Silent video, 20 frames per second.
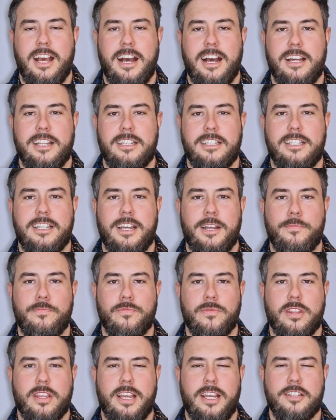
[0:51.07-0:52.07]

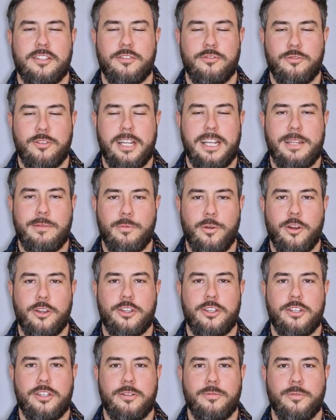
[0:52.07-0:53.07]
and I should really
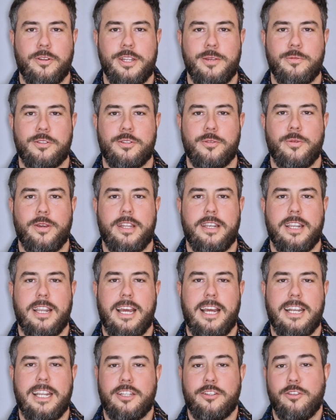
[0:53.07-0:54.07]
watch what he was doing.
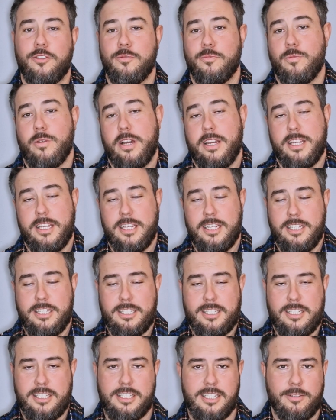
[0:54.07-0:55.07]
And I don't know why,
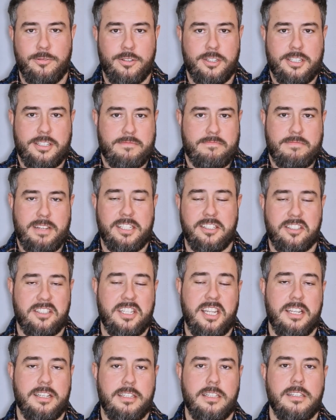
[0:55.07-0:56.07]
I
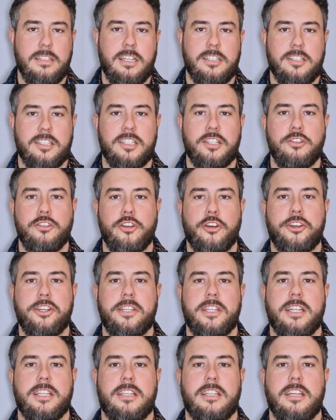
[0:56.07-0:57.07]
just enjoyed
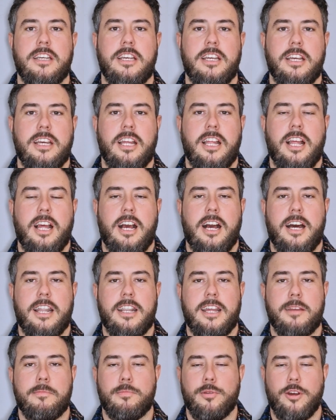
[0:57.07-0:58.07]
it. And
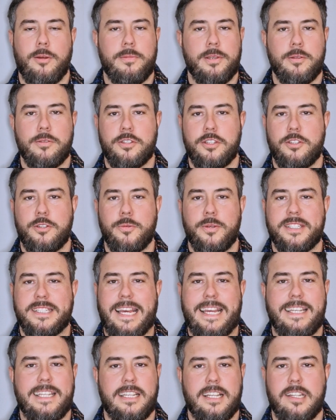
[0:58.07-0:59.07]
I probably used to do his
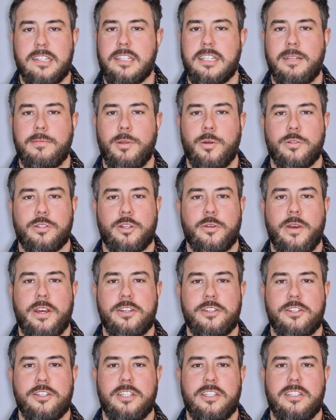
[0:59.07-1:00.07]
head in asking him loads of
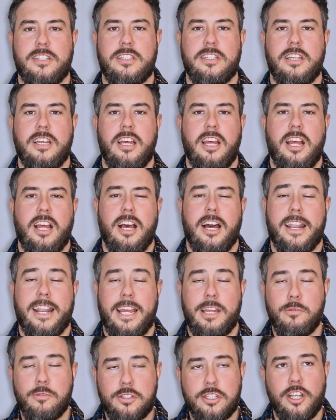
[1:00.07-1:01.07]
questions. And I
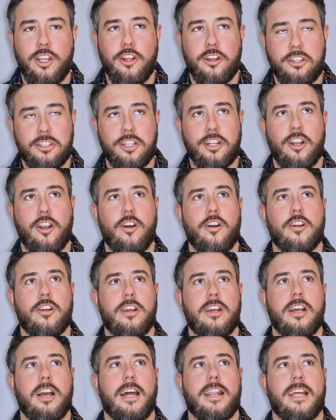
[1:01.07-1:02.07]
used to look at the
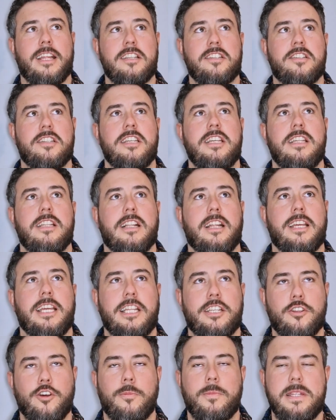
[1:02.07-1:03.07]
clock and I'd see, like,
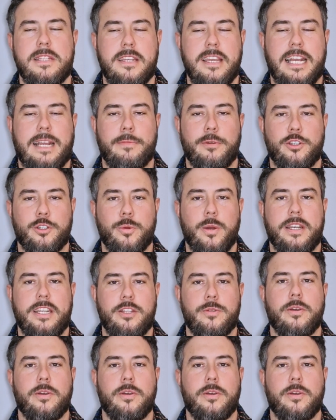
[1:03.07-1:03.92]
he'd normally take about 20,